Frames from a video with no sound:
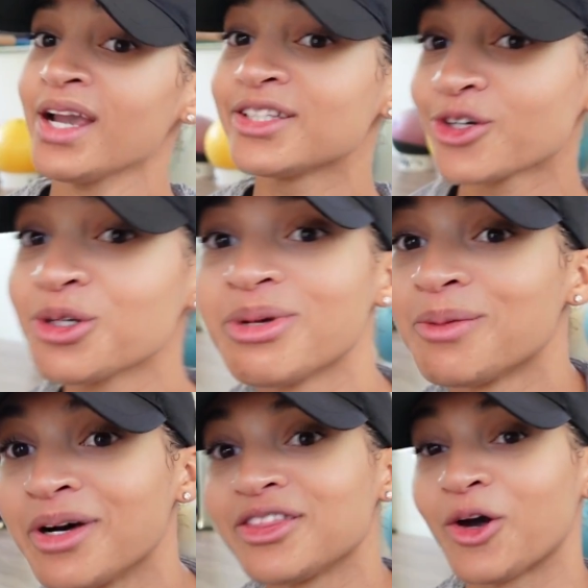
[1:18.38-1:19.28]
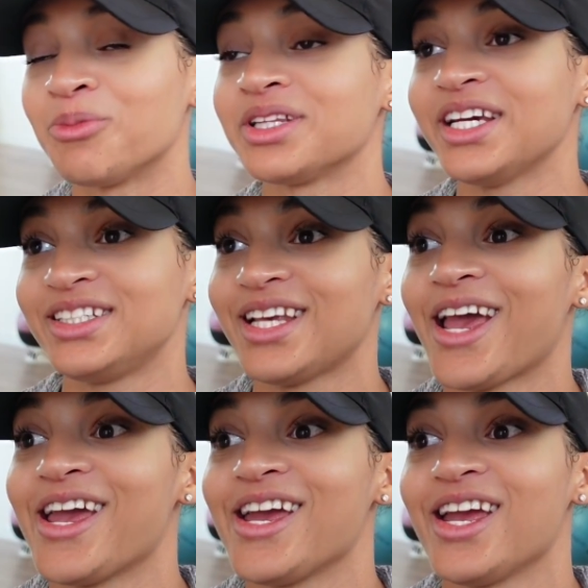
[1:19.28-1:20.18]
It's only been a month though, but they
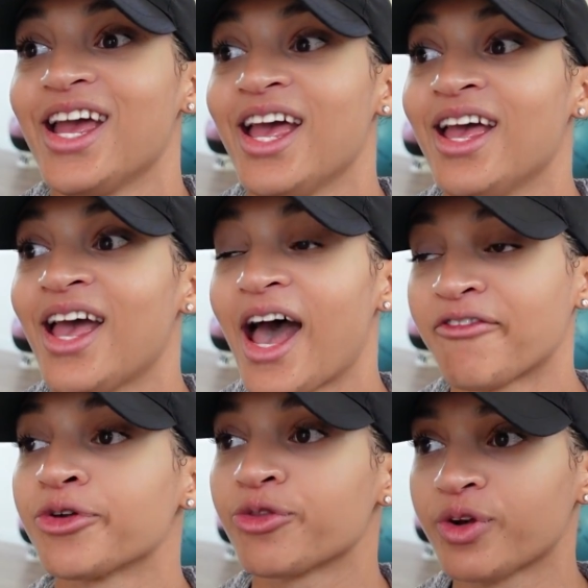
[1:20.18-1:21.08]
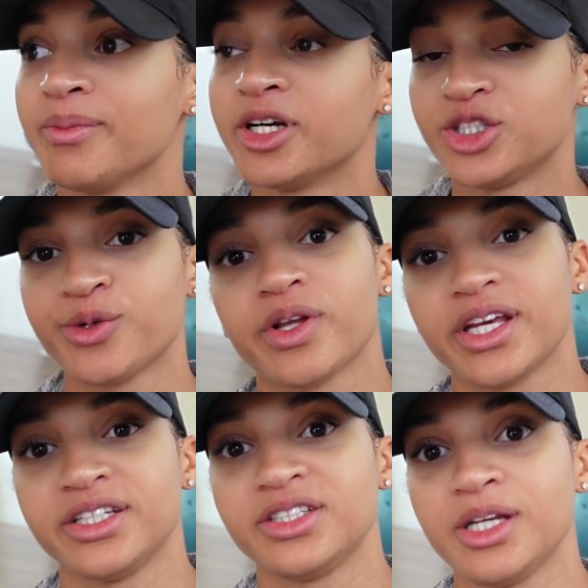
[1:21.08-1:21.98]
say after 3 months you really
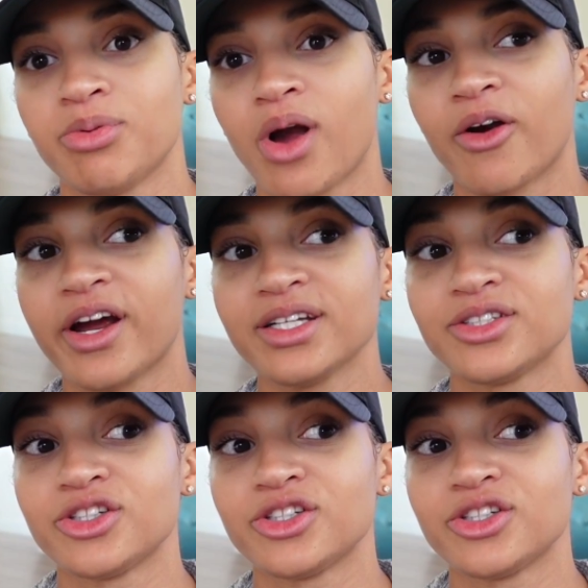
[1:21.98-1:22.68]
can see progress.